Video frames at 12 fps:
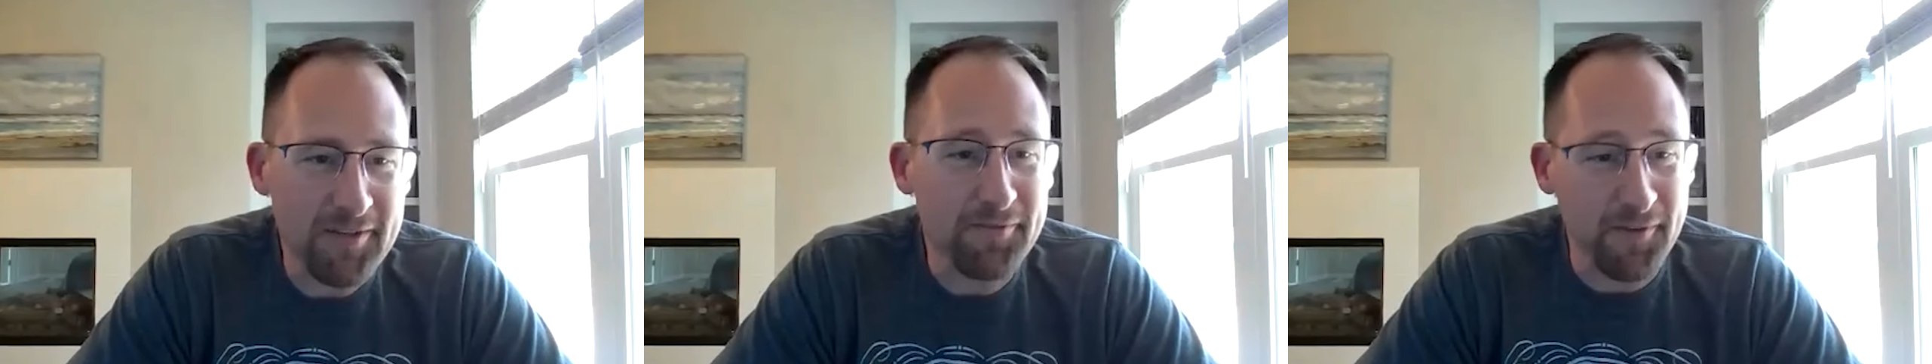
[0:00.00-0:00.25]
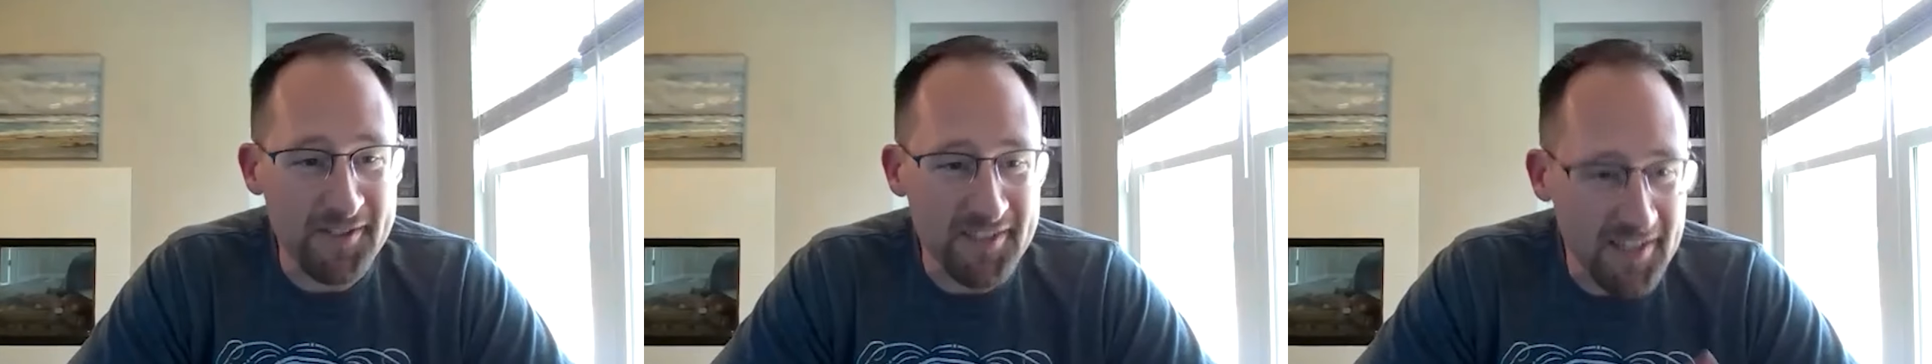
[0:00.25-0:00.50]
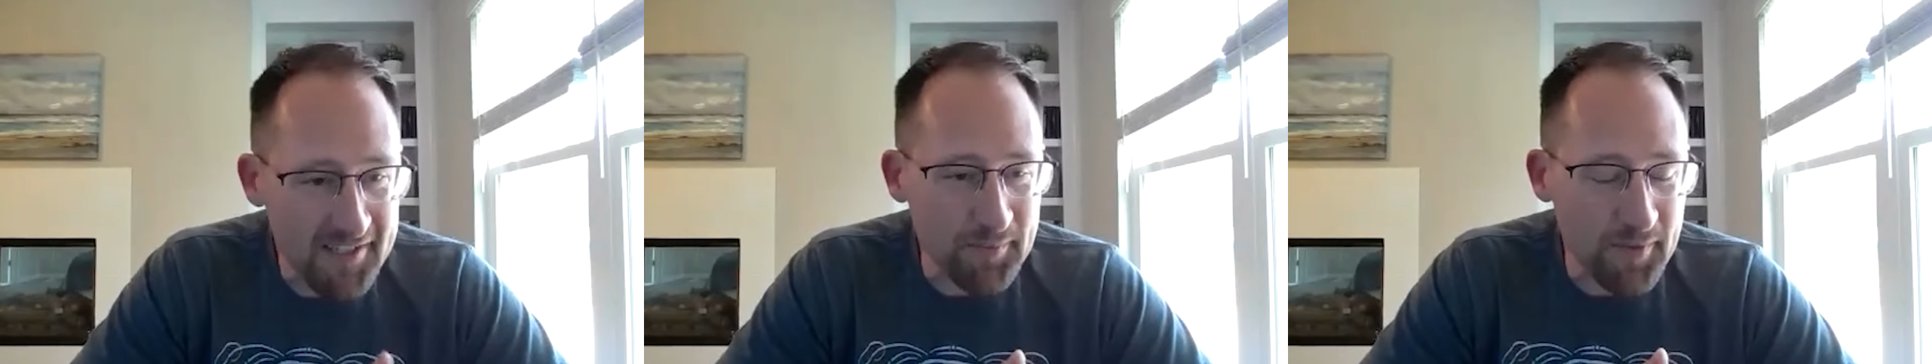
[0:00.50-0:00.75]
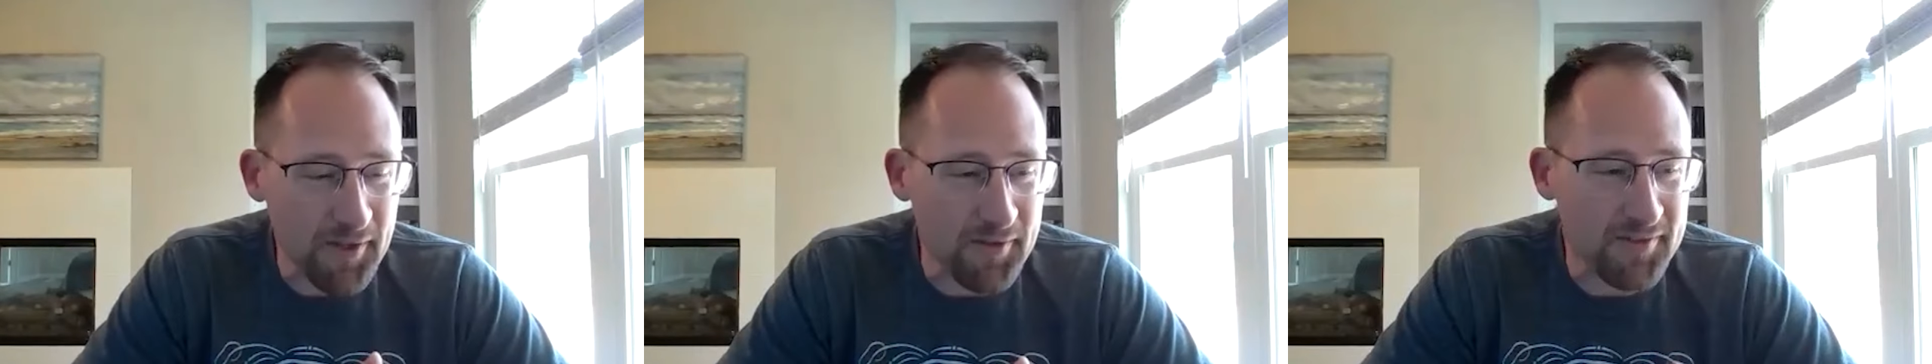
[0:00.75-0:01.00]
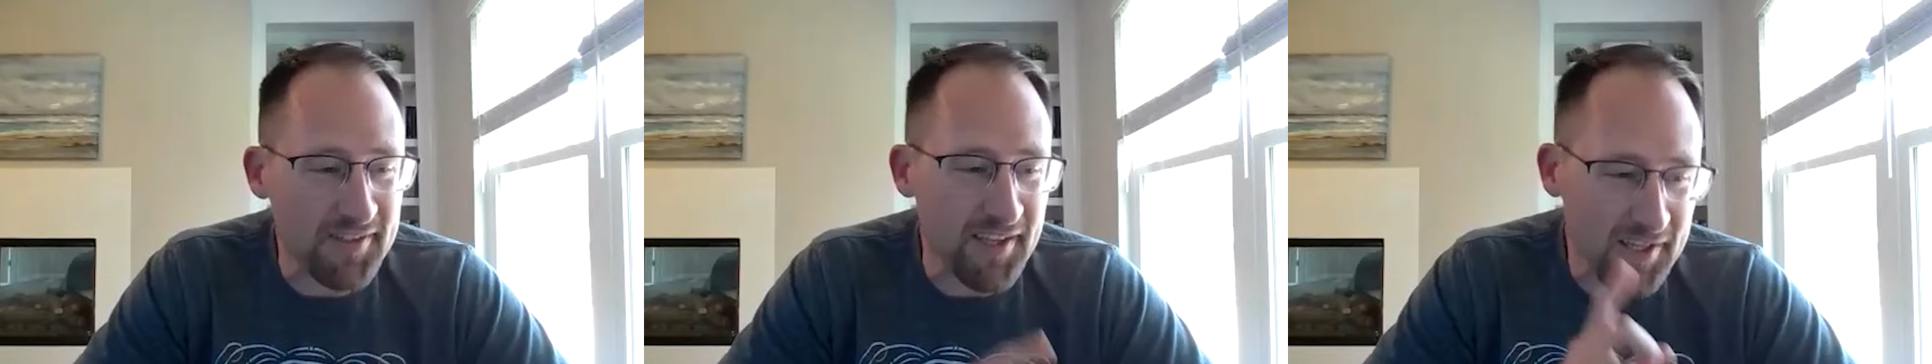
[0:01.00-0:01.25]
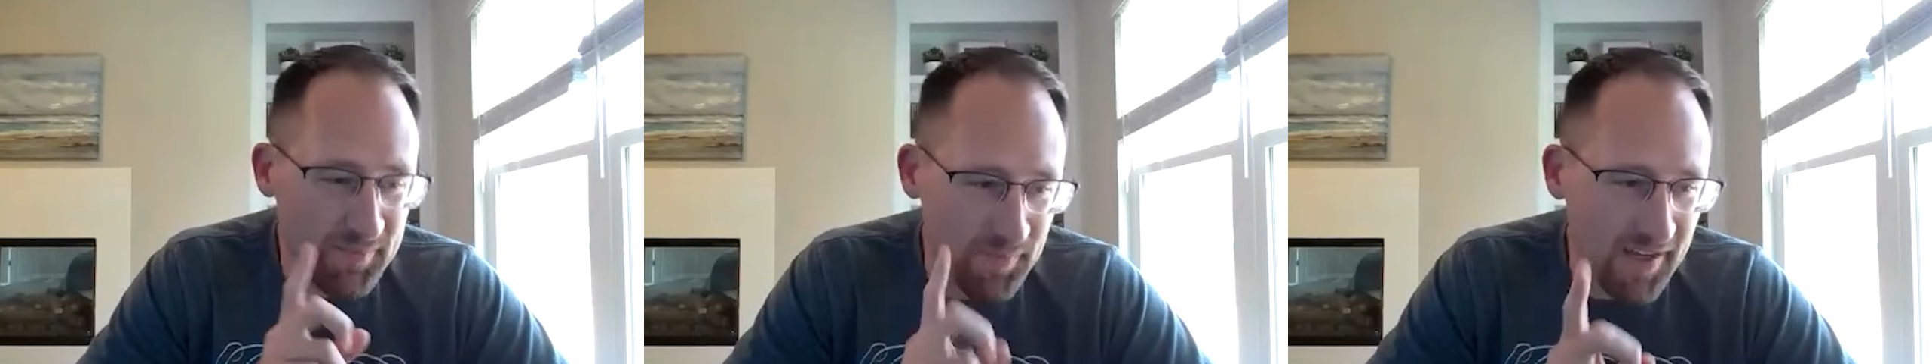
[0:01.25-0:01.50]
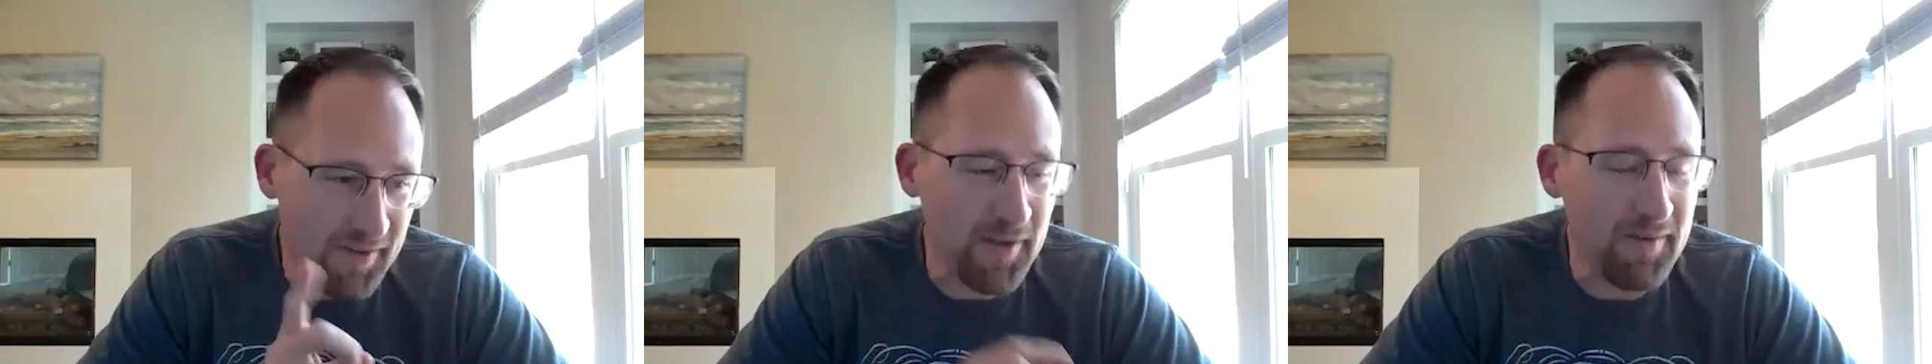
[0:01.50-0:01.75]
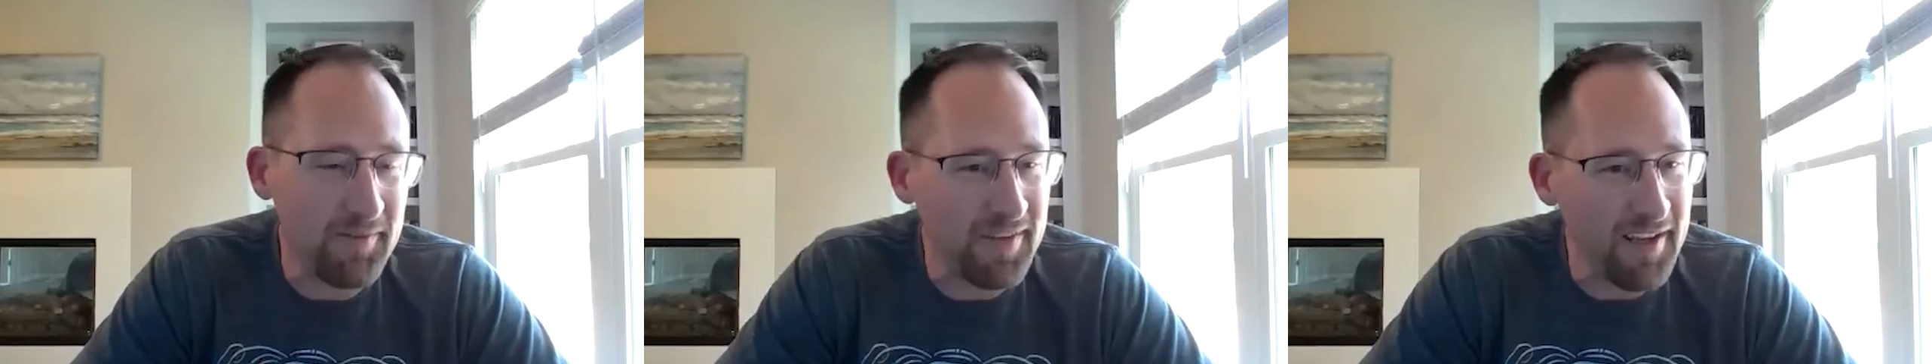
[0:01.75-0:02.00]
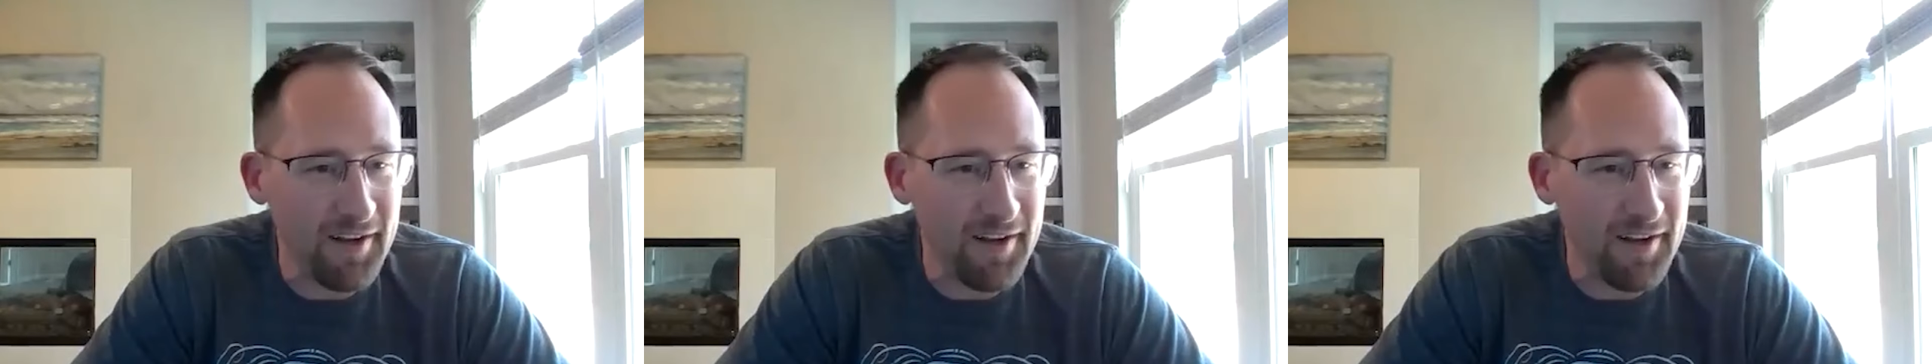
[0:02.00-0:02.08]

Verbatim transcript: Didn't foresee some of those things, but we,